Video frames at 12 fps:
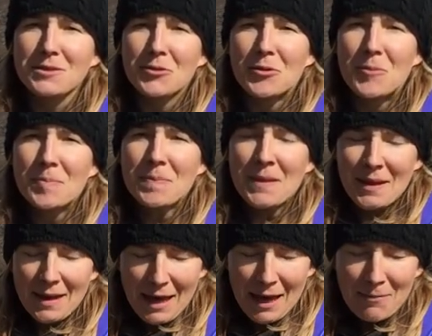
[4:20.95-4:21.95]
So
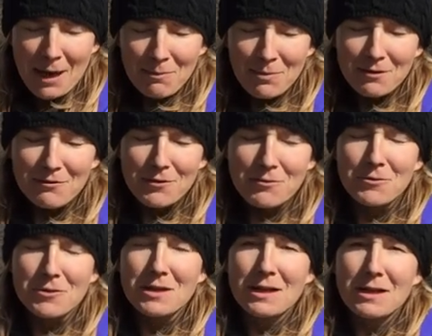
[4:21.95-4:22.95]
I'm happy if you
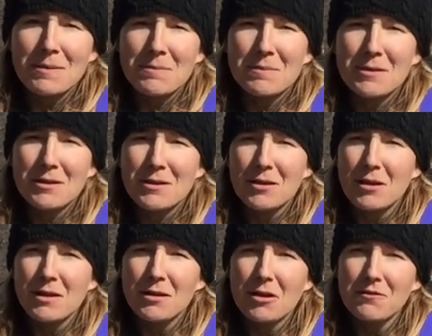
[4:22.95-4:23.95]
would um,
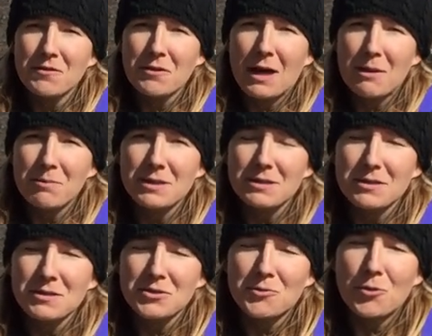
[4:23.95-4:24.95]
love to help us
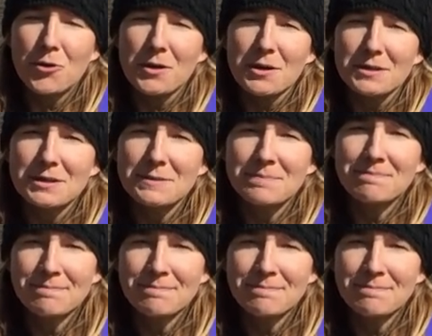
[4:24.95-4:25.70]
and support us.